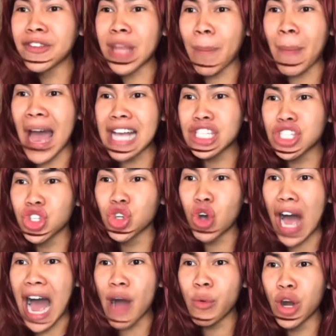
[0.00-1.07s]
from the past 2
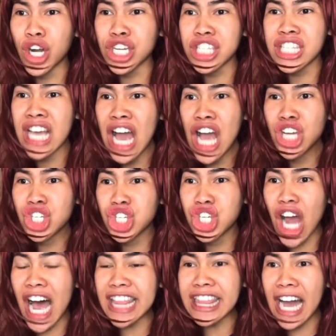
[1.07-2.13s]
hours.
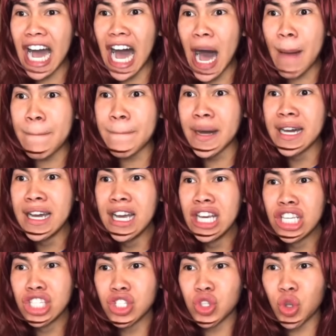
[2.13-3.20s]
Shut up,
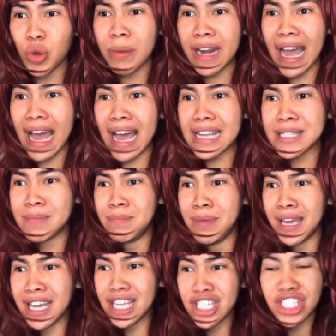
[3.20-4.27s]
stupid ass
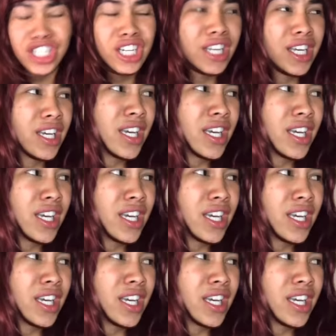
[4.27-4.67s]
bitch.